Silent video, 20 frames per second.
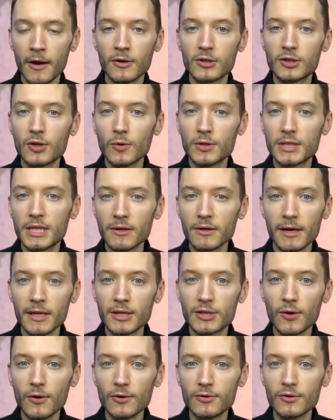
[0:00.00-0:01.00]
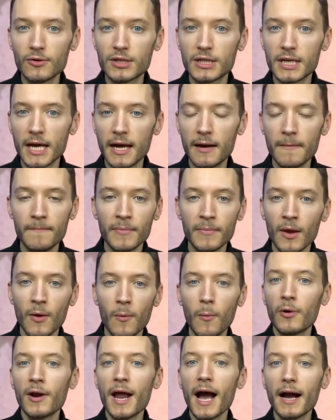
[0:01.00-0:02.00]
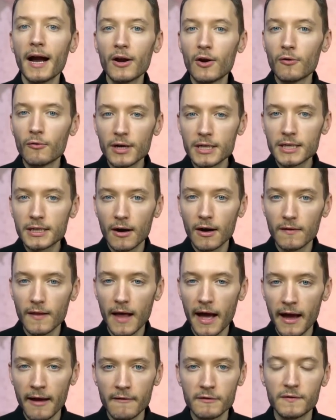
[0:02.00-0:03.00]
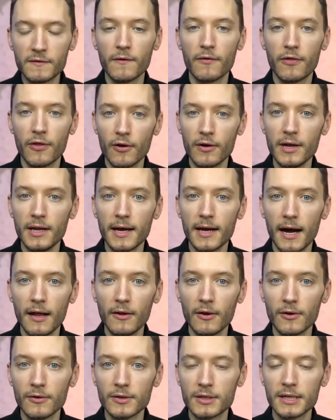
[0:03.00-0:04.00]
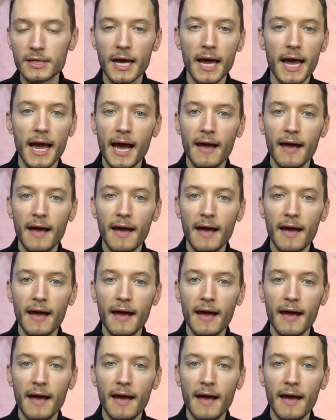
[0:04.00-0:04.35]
So Syrian soldiers said, we're not going to risk our lives for $30.